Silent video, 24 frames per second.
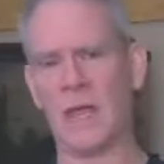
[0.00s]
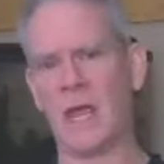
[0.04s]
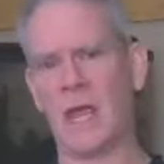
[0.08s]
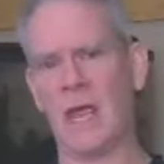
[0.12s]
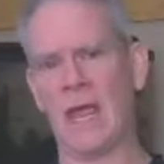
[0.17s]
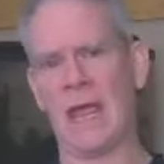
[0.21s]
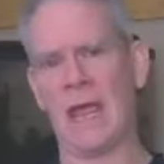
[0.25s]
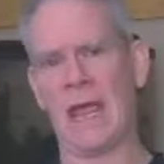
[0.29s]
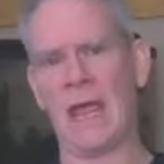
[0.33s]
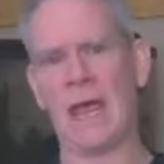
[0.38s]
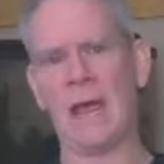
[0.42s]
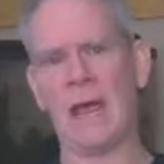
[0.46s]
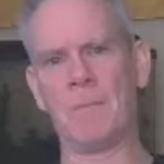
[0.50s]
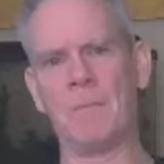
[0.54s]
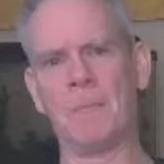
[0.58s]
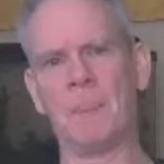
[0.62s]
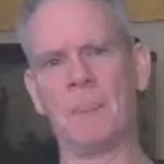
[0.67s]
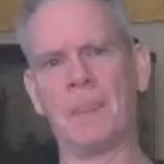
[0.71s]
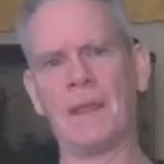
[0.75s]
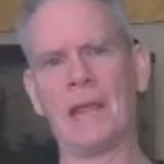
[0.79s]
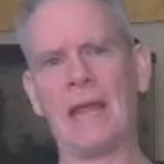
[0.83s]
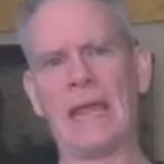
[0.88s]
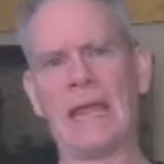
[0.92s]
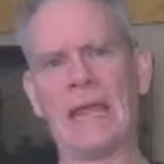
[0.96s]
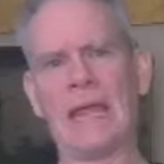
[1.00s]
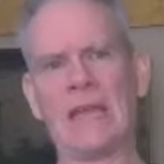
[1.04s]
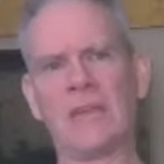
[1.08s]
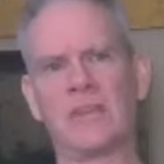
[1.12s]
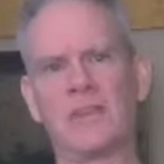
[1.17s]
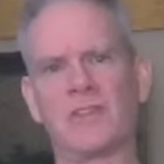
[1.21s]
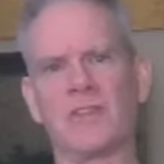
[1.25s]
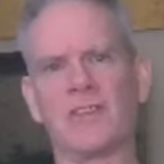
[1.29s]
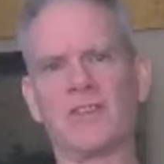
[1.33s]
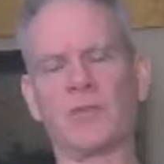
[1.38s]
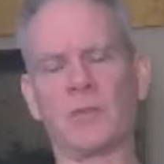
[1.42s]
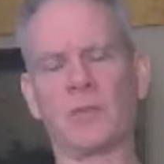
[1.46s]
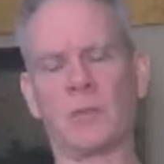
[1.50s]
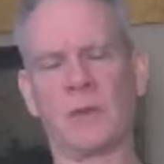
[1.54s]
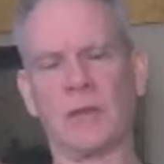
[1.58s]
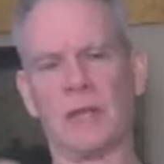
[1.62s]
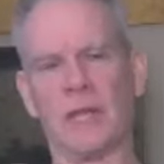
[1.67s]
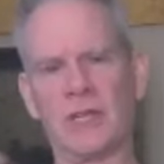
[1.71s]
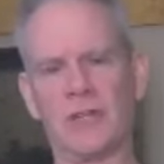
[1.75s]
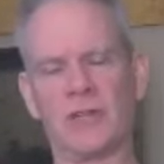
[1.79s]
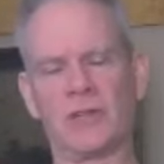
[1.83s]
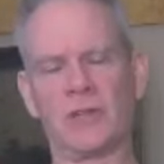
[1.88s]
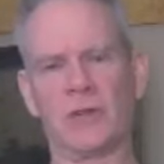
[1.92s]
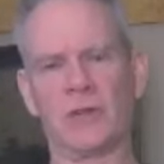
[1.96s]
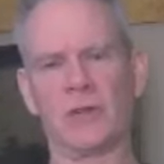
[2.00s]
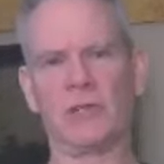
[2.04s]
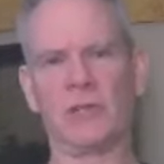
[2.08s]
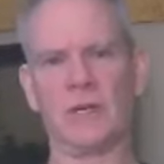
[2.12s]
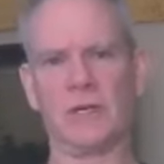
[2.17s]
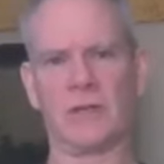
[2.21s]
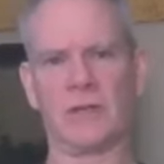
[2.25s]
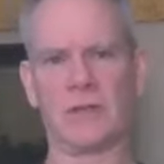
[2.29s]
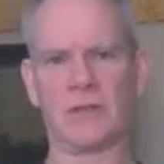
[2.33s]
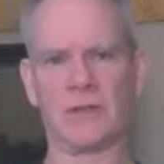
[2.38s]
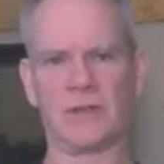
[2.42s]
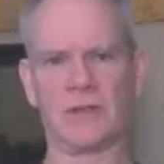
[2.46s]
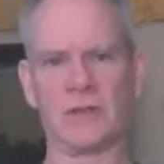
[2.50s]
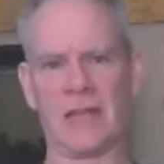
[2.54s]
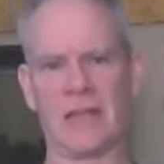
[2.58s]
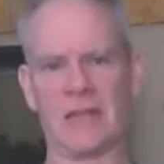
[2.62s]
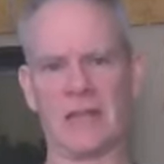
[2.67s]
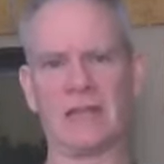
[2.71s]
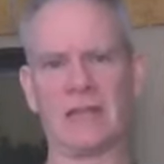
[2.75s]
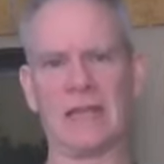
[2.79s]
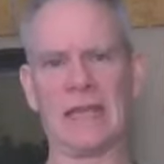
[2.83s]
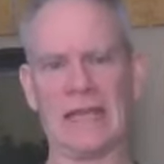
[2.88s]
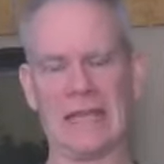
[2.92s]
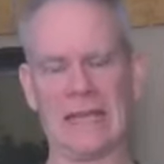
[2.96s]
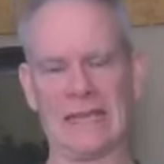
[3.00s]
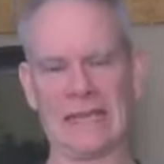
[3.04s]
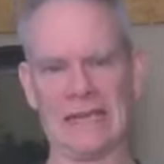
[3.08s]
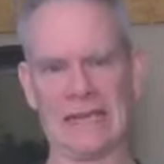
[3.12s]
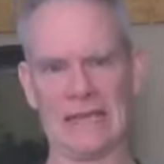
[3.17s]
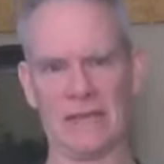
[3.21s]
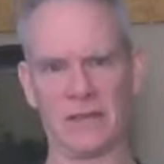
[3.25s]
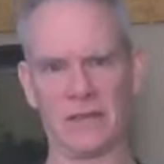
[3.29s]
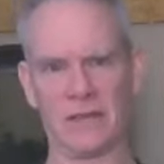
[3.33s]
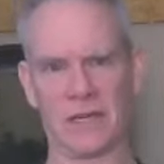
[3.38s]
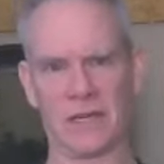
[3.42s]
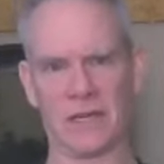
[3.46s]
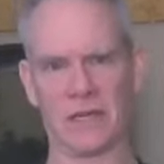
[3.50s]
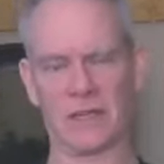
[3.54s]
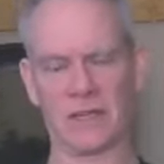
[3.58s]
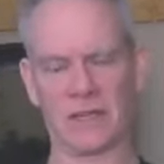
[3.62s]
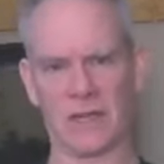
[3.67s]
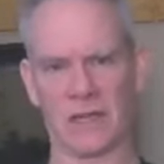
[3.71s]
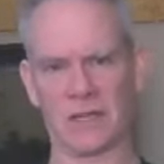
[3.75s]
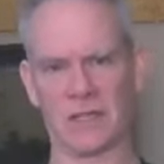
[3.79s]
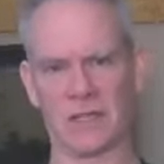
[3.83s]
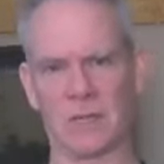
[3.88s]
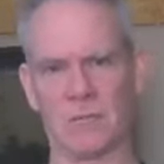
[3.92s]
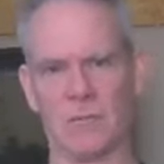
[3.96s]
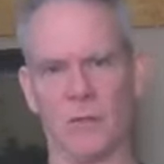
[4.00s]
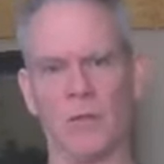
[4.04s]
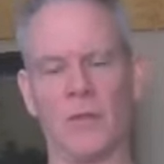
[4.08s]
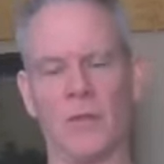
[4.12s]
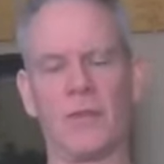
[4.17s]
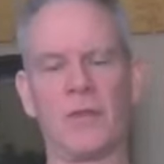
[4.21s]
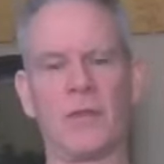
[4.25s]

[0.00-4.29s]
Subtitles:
And it's this relational Jesus that it is accessible.